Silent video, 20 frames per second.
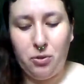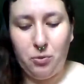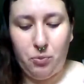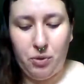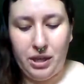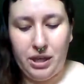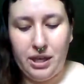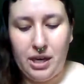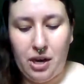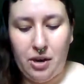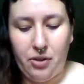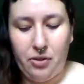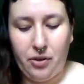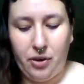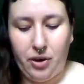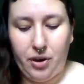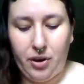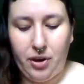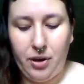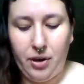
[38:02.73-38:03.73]
to read
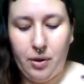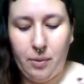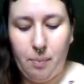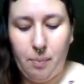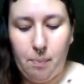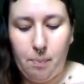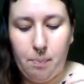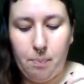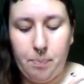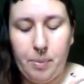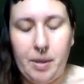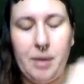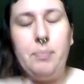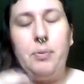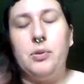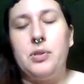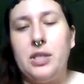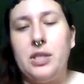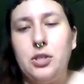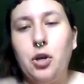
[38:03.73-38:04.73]
other
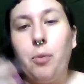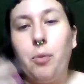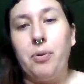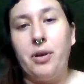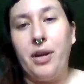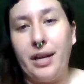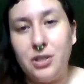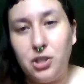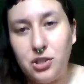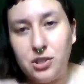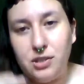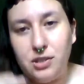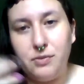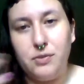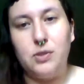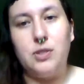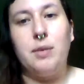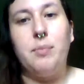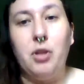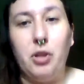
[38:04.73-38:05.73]
people's interpretations of
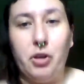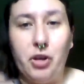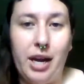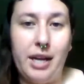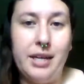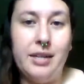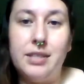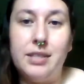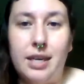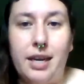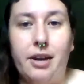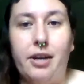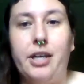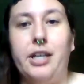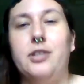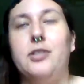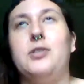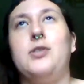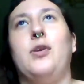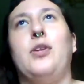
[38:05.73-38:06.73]
similar kind of
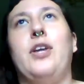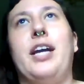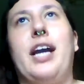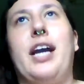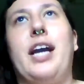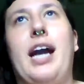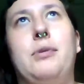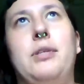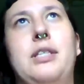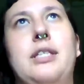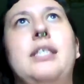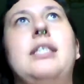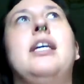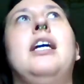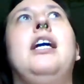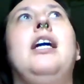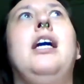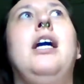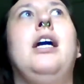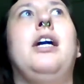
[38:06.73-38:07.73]
scenarios. So like I was,
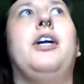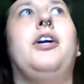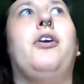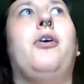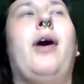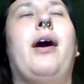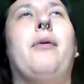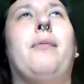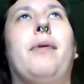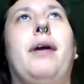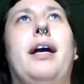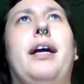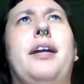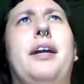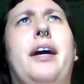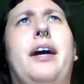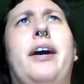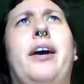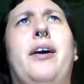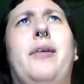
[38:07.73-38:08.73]
you know, I read
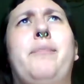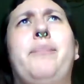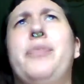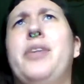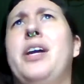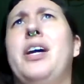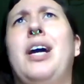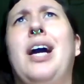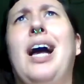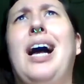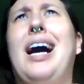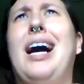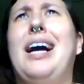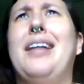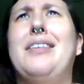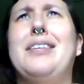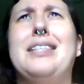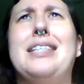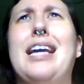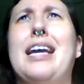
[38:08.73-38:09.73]
um, uh,
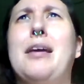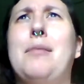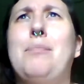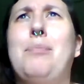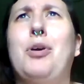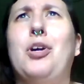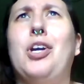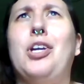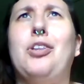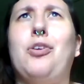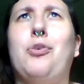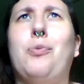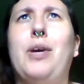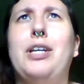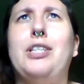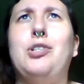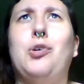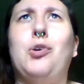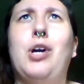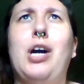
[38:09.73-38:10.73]
the second book in the
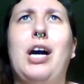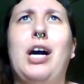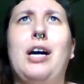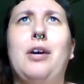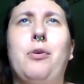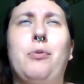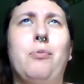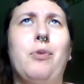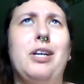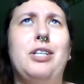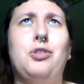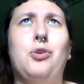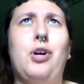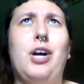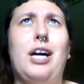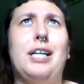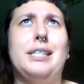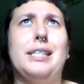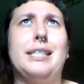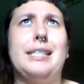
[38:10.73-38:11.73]
Rachel C- Rachel
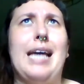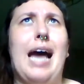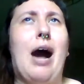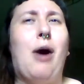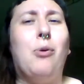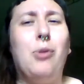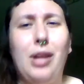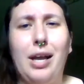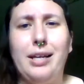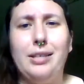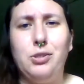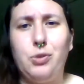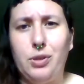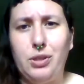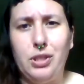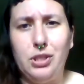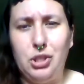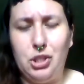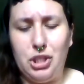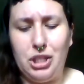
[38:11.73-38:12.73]
Cusk's Outline
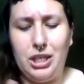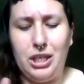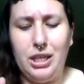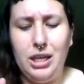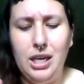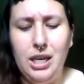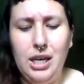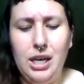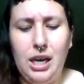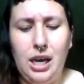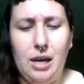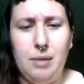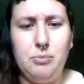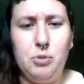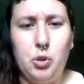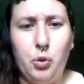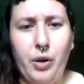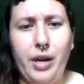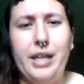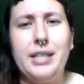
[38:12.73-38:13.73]
trilogy, um,
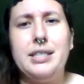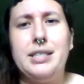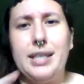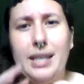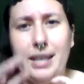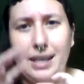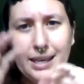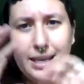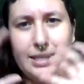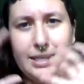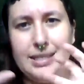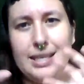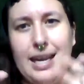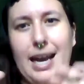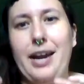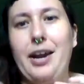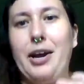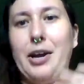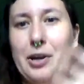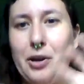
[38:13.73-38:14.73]
Transit, because I
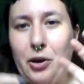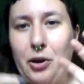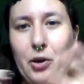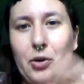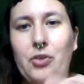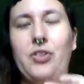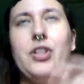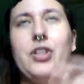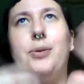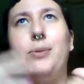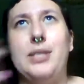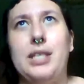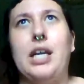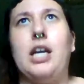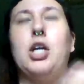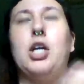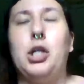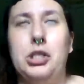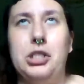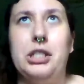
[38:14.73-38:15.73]
had heard that there was like
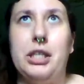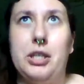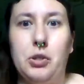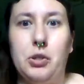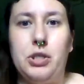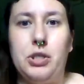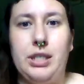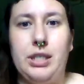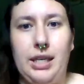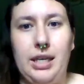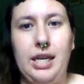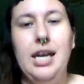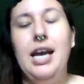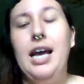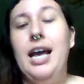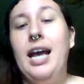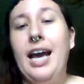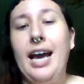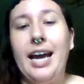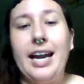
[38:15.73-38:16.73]
a good dinner scene
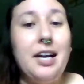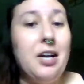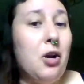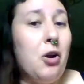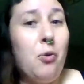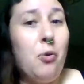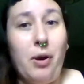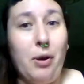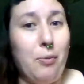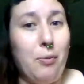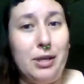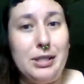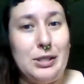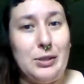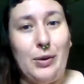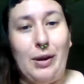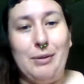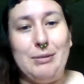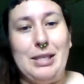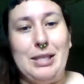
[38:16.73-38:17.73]
and I didn't know where it was.
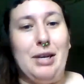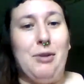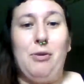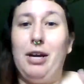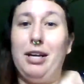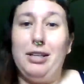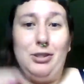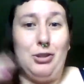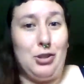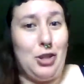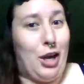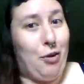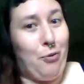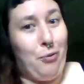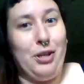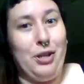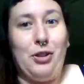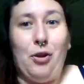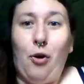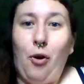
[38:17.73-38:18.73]
So I was like, well, I just got to
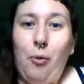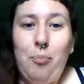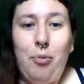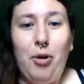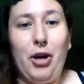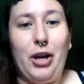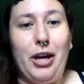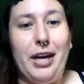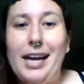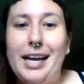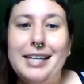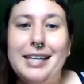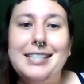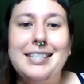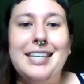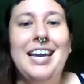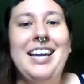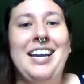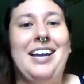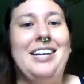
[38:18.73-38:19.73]
read the whole book, I guess.
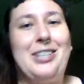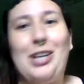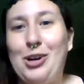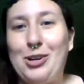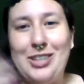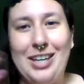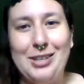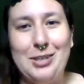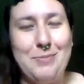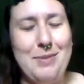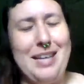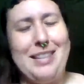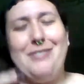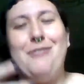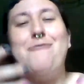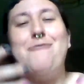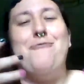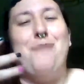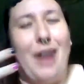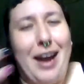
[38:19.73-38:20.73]
And it turned out to be at the
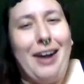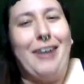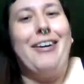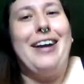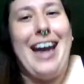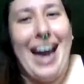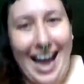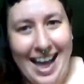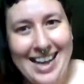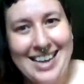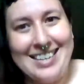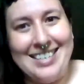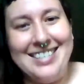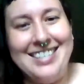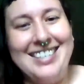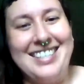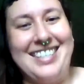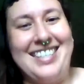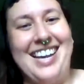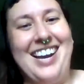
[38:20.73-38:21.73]
very end.
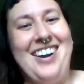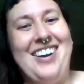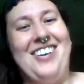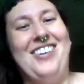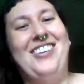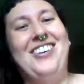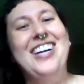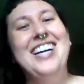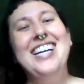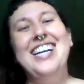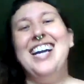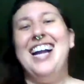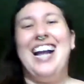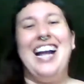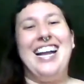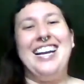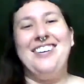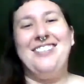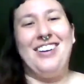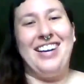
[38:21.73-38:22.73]
So
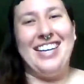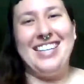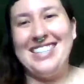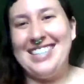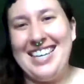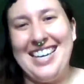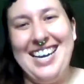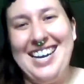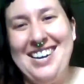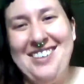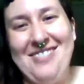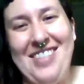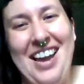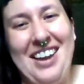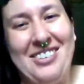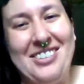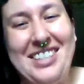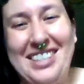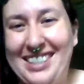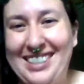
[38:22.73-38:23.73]
anyways, that
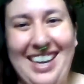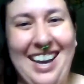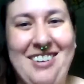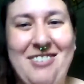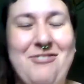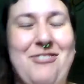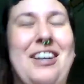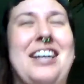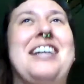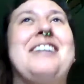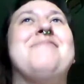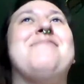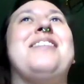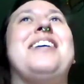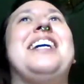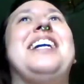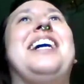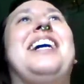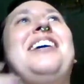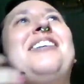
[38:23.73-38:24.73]
was kind of funny.
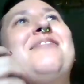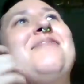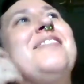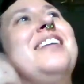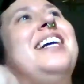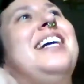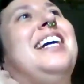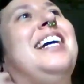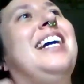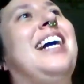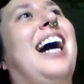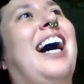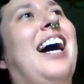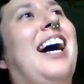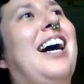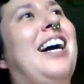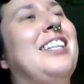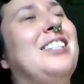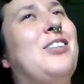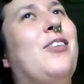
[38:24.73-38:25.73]
But um,
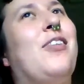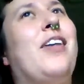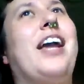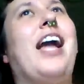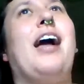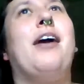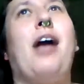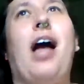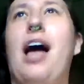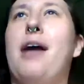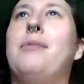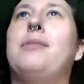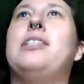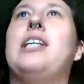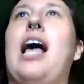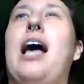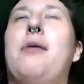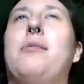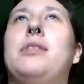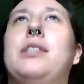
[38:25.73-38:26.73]
uh, so like I, I was
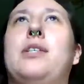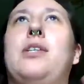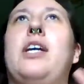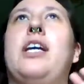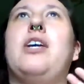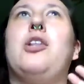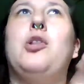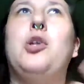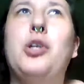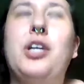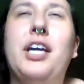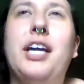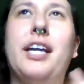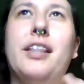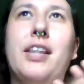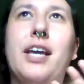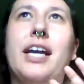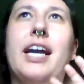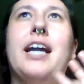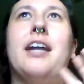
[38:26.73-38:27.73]
I was like looking
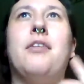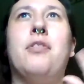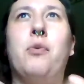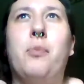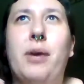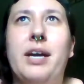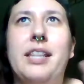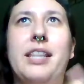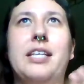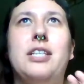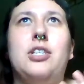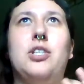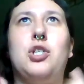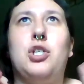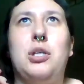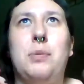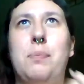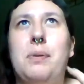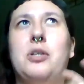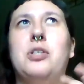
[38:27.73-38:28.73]
at like kind of the way that
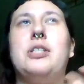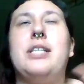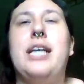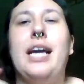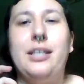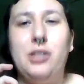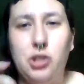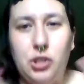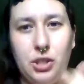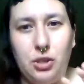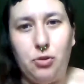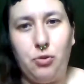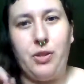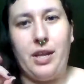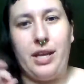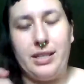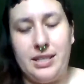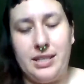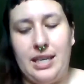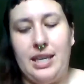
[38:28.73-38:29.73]
she built tension through
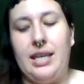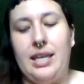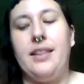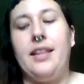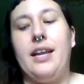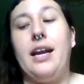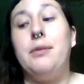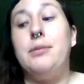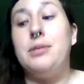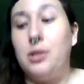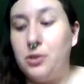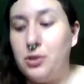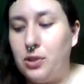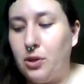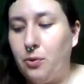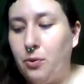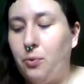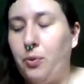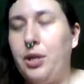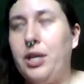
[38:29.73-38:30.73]
that scene. And then I was
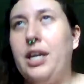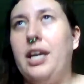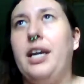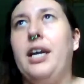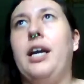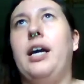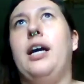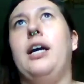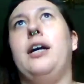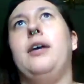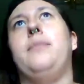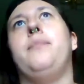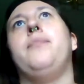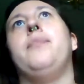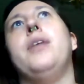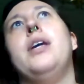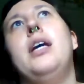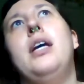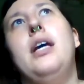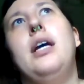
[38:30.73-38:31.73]
also reading um,
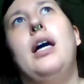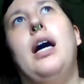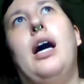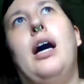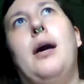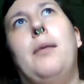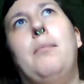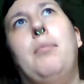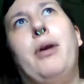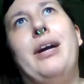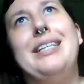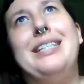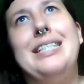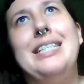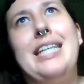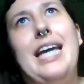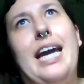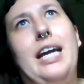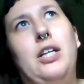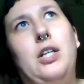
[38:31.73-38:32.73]
uh, Brandon
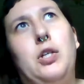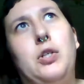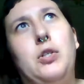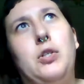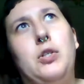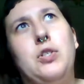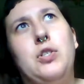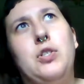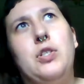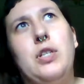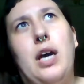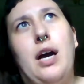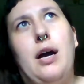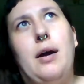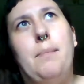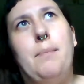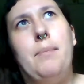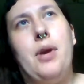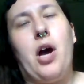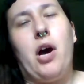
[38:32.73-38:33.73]
Taylor's
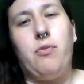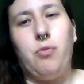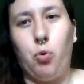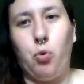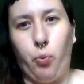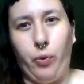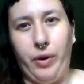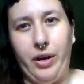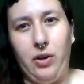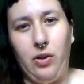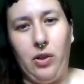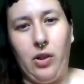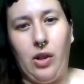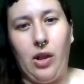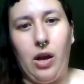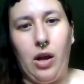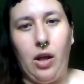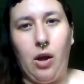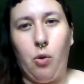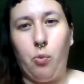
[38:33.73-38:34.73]
um, novel, Real
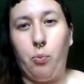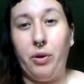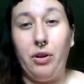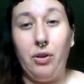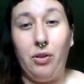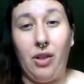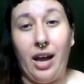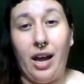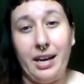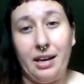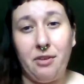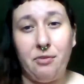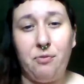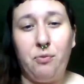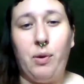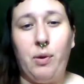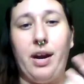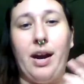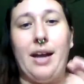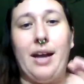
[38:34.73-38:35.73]
uh, Real Life,
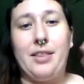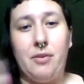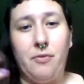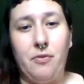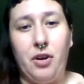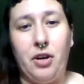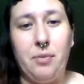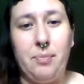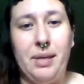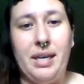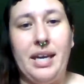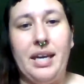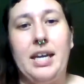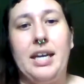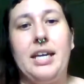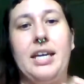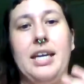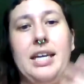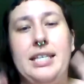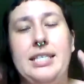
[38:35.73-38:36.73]
where at the very
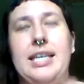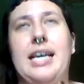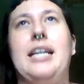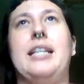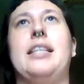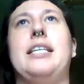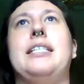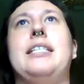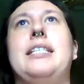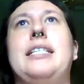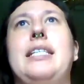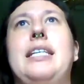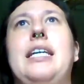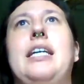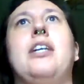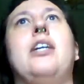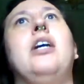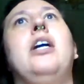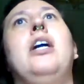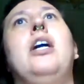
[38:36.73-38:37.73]
beginning, he's at this
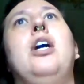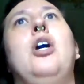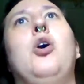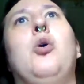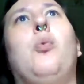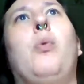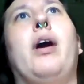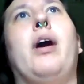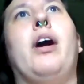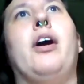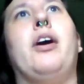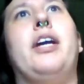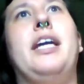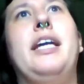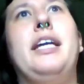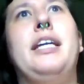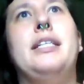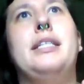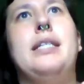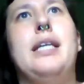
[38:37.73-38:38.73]
scene where
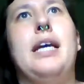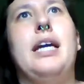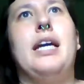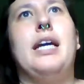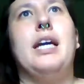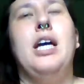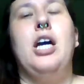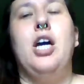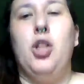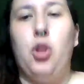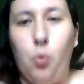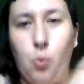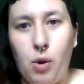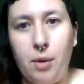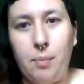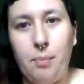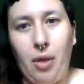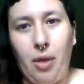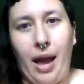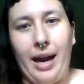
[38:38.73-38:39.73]
he's like the
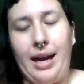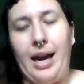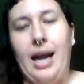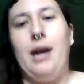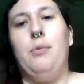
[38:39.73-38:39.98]
one black